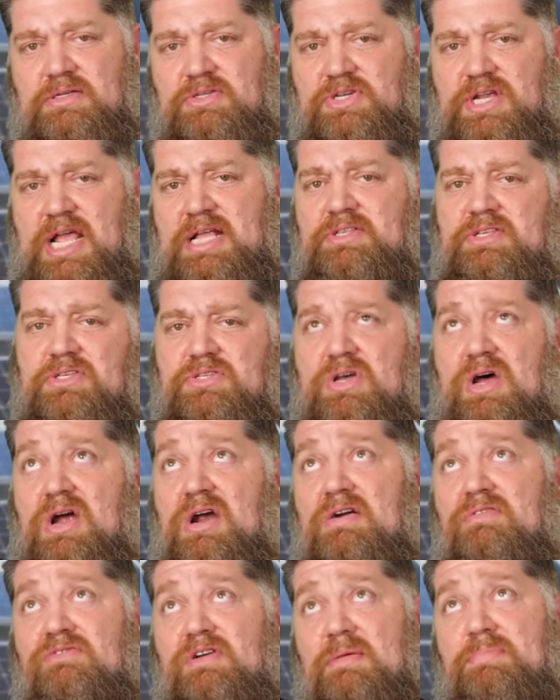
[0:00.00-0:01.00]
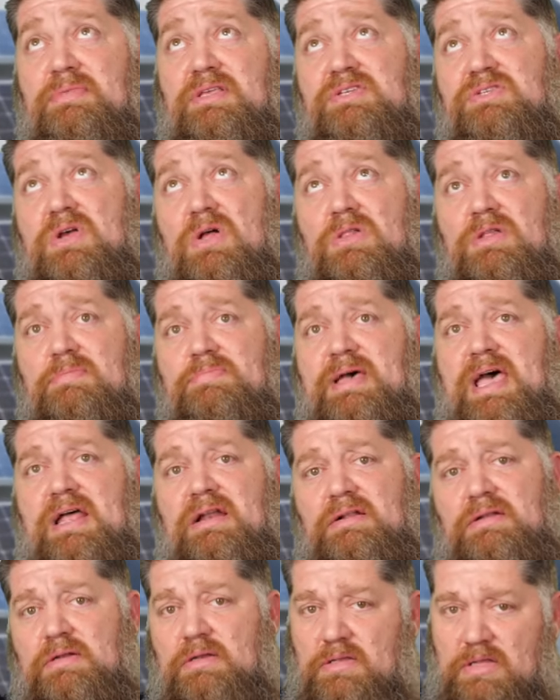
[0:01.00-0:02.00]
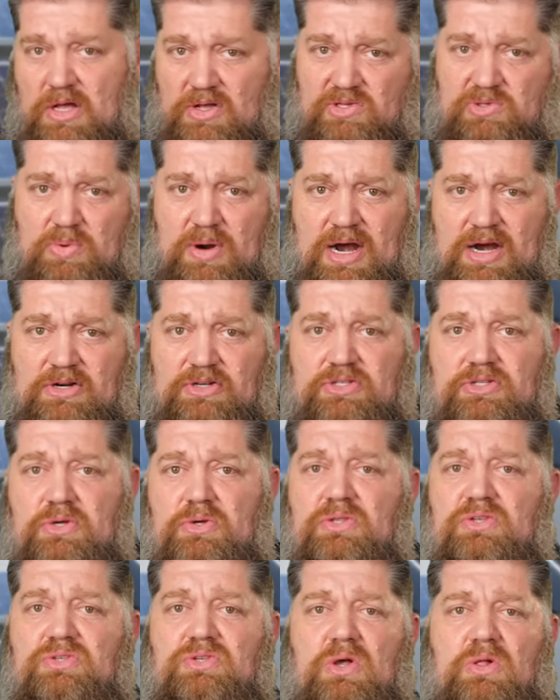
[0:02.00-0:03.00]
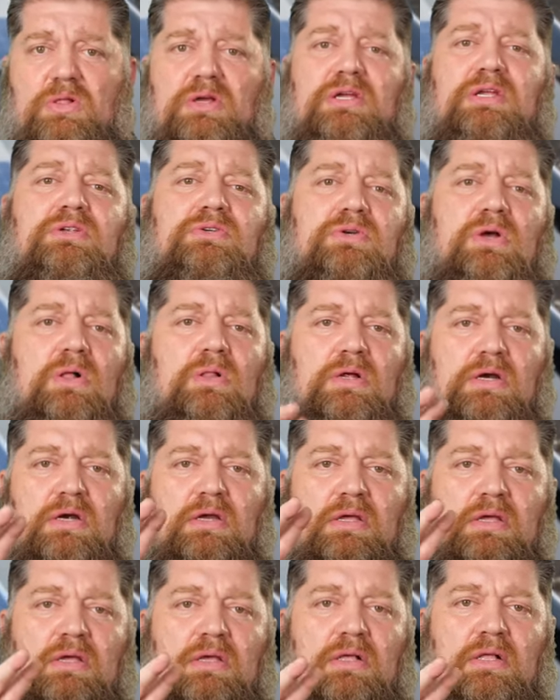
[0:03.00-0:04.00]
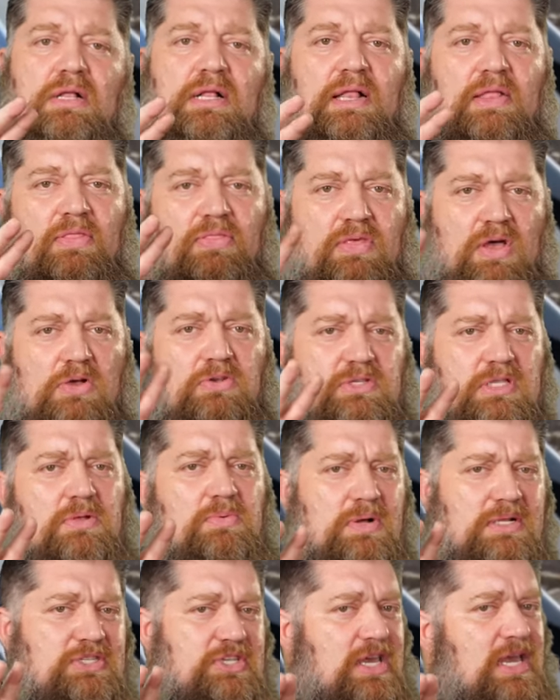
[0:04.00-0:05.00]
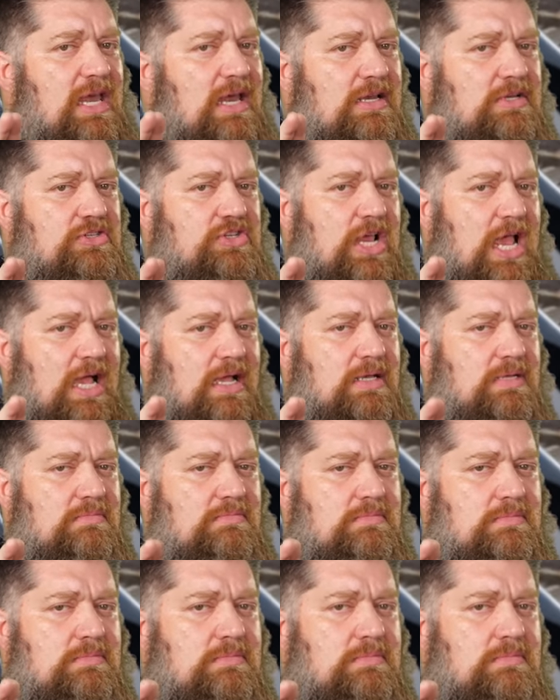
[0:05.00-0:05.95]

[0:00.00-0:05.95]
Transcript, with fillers: chances are from the solar panel, those wires to the solar controller, those are the ones you need to check.